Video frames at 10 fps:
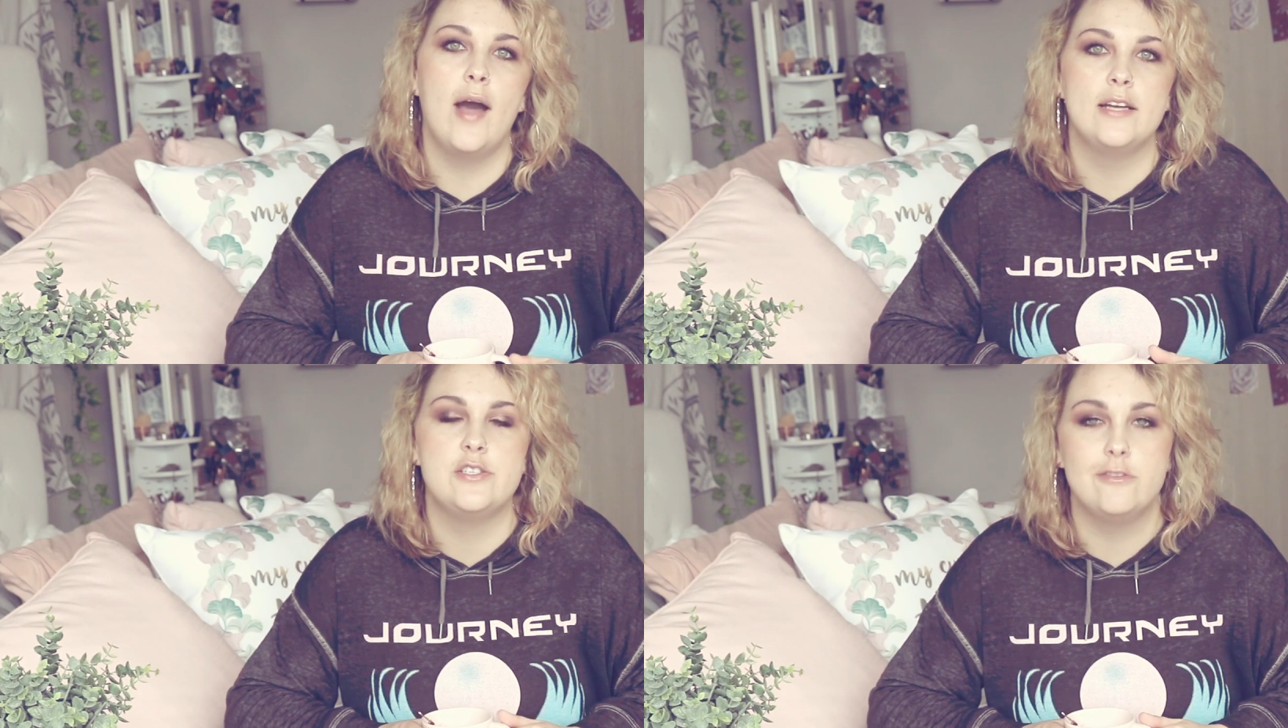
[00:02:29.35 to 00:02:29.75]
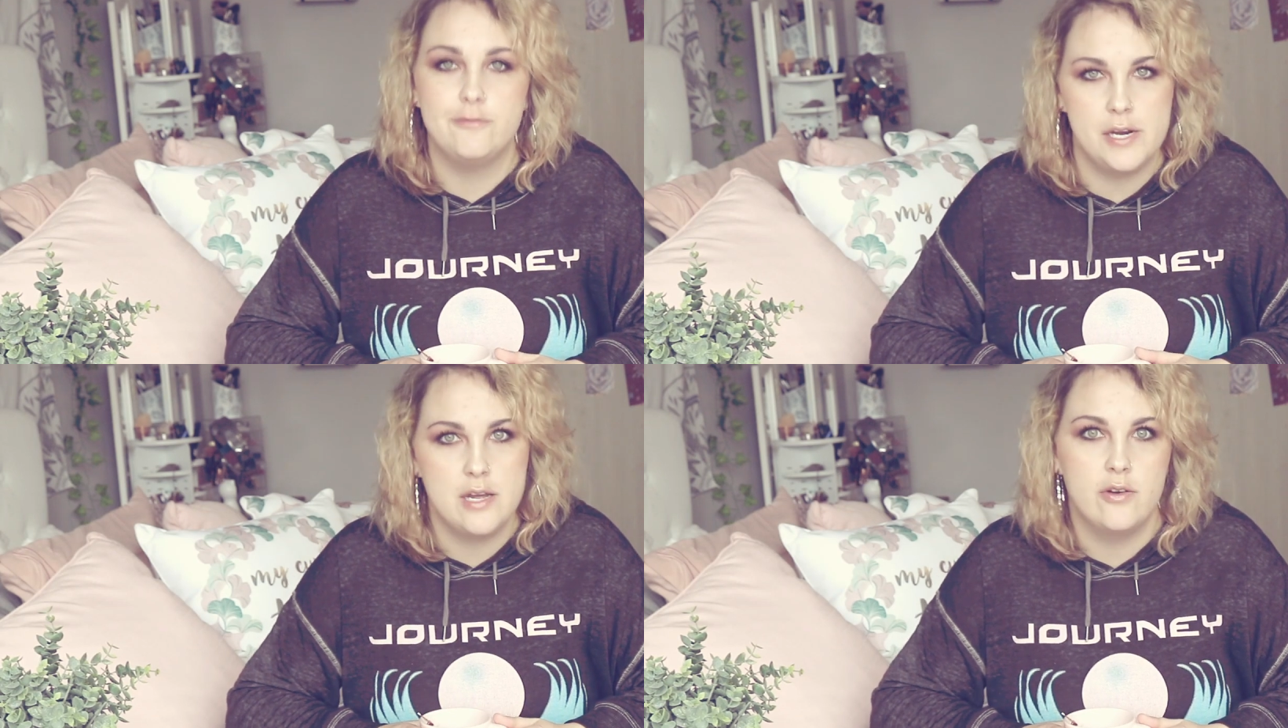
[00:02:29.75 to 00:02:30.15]
I do
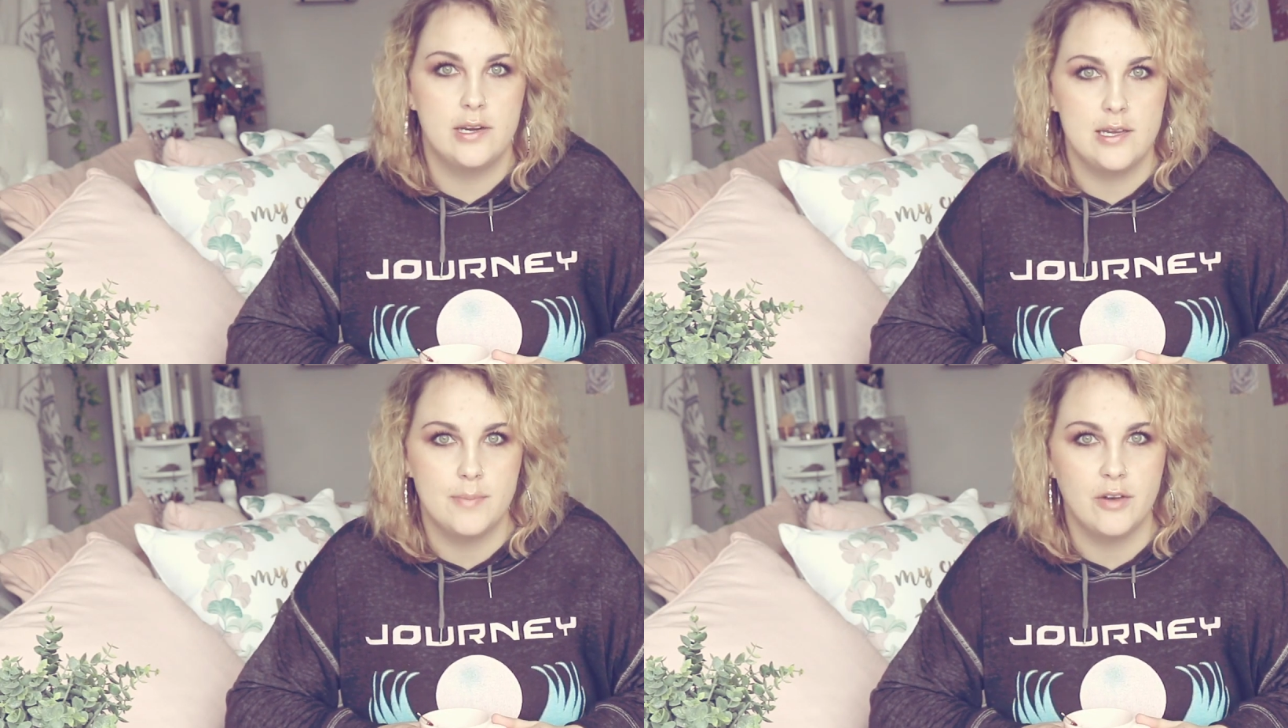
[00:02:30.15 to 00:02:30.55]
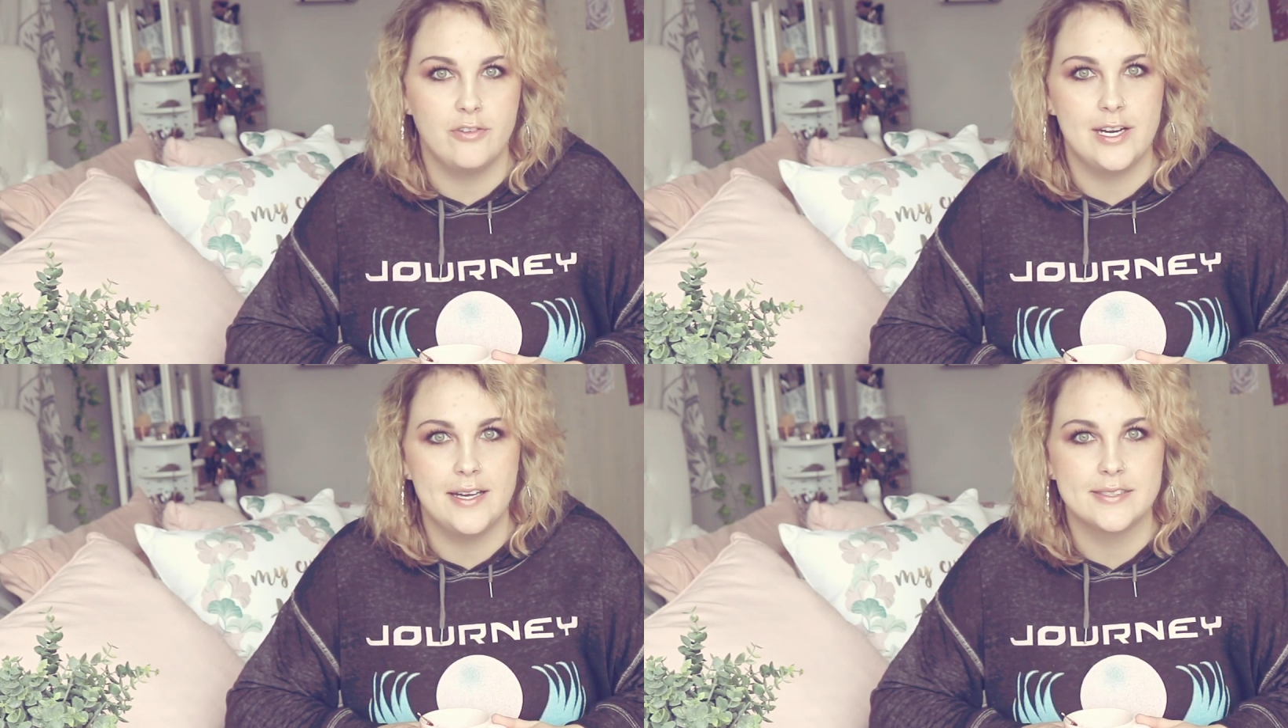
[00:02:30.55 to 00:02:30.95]
video and email
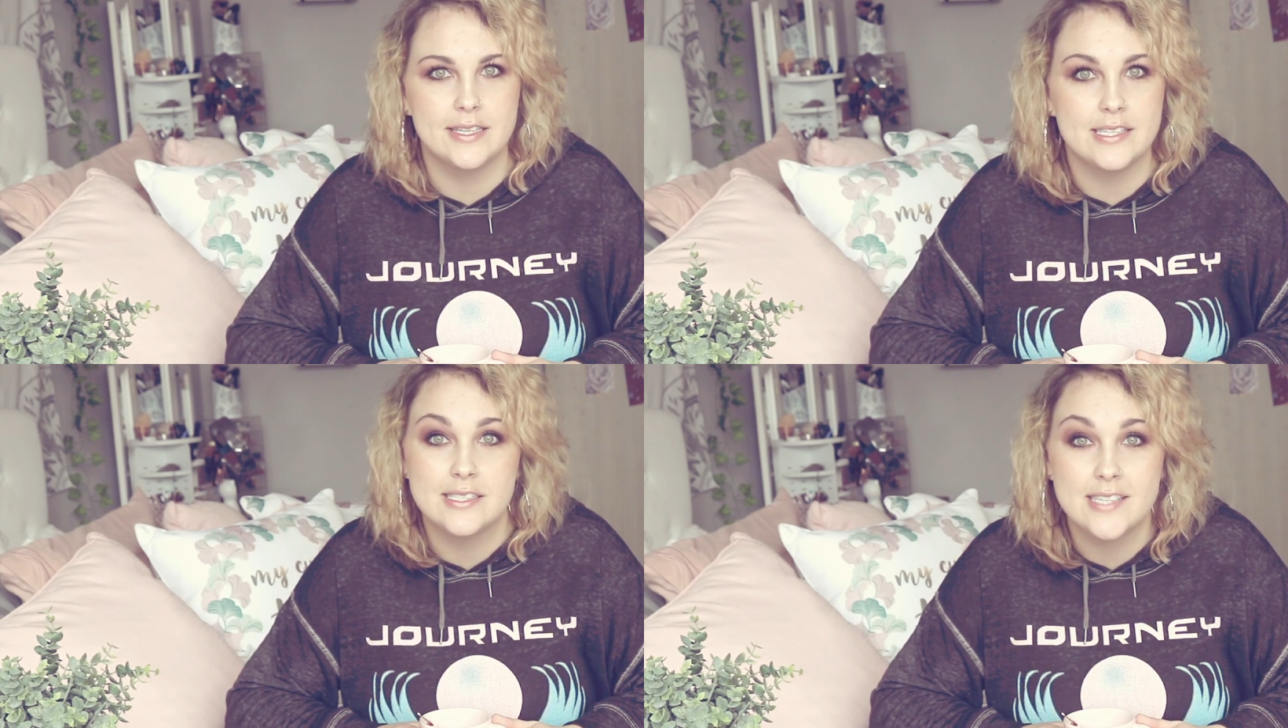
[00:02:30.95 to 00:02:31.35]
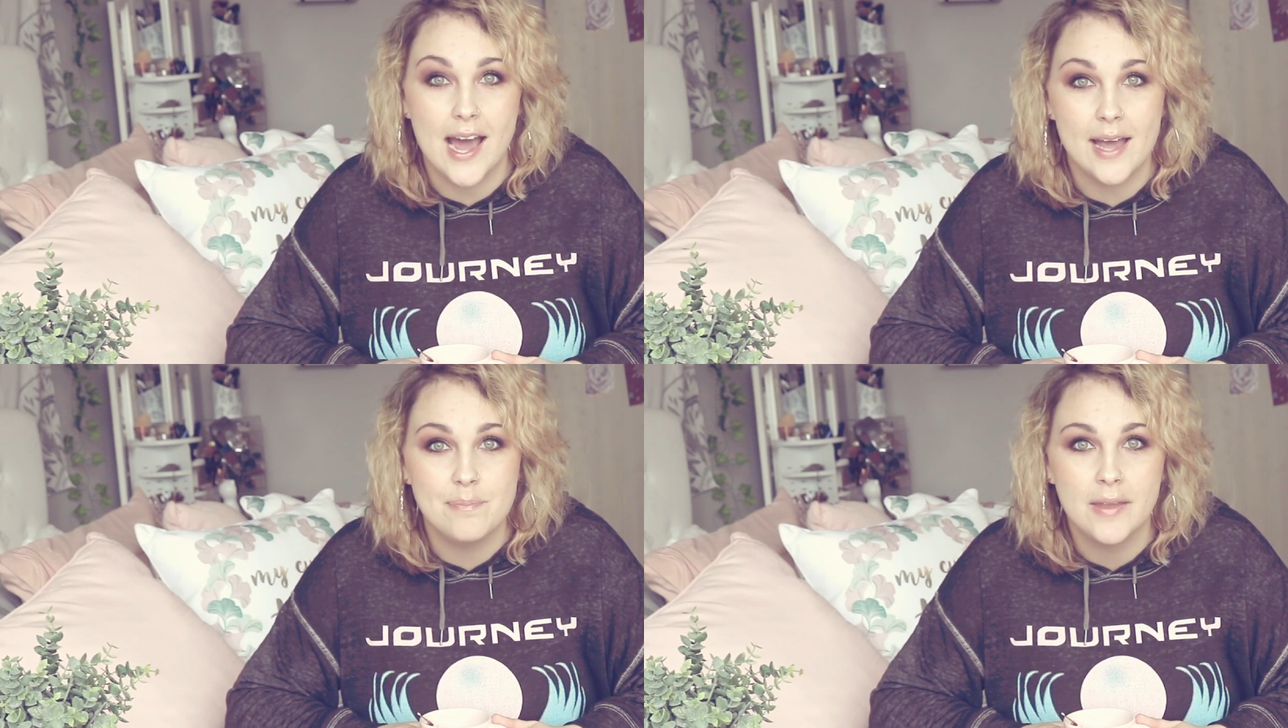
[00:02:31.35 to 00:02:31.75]
readings at this
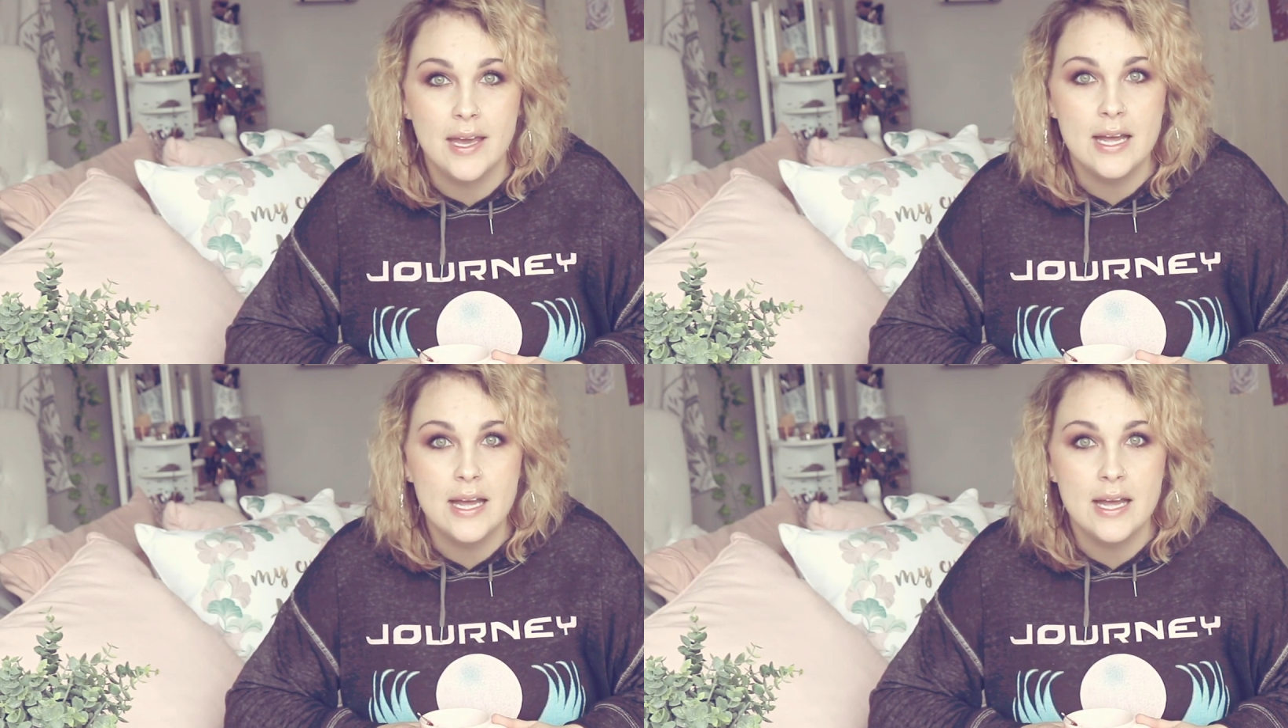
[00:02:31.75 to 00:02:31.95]
time.